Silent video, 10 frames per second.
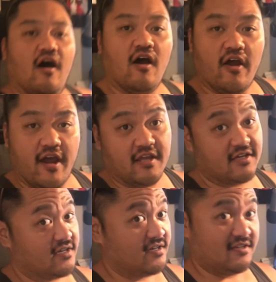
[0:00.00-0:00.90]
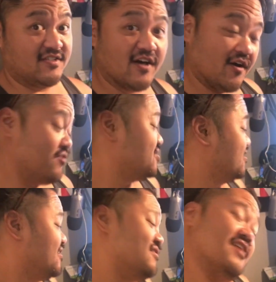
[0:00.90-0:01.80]
Alright, so
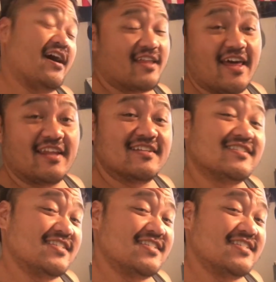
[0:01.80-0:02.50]
now that it's